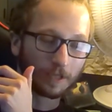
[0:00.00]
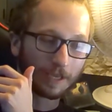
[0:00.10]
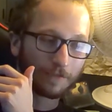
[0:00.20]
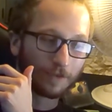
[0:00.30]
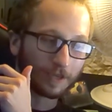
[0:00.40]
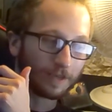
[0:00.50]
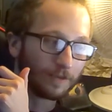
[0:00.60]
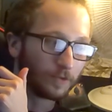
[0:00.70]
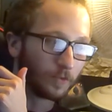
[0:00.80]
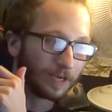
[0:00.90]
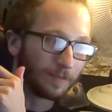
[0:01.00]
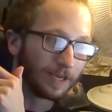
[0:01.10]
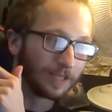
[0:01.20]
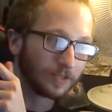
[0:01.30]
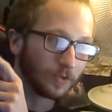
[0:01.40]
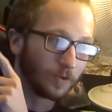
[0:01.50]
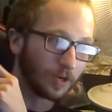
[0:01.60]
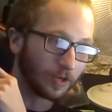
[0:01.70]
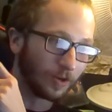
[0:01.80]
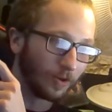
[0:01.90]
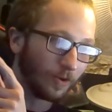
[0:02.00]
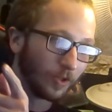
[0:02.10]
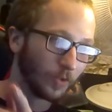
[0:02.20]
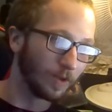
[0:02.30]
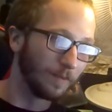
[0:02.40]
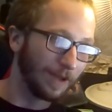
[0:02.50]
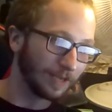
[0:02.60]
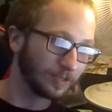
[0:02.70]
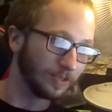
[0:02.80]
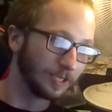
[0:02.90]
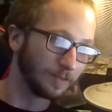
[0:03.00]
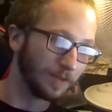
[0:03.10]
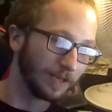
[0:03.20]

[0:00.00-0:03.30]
like, fucking 20 minutes to walk all the way back to his